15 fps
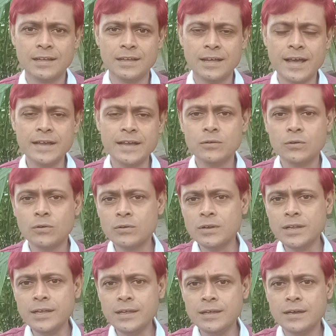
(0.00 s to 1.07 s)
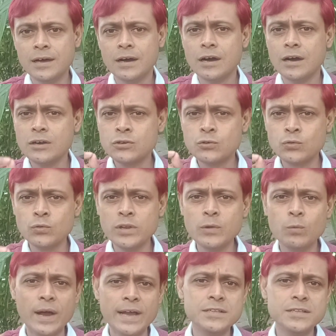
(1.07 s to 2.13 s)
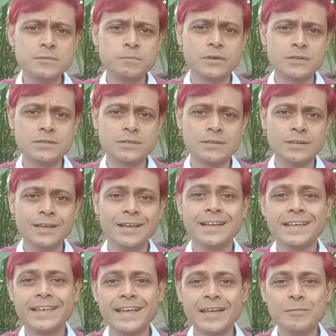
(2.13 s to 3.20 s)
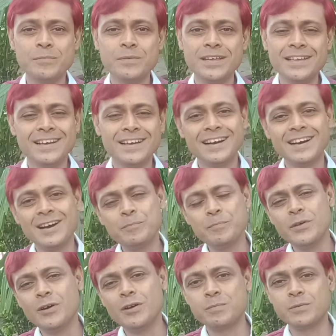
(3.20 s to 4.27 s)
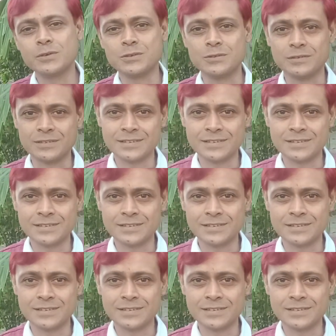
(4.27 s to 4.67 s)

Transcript: And only a truly wise person can be a pure person.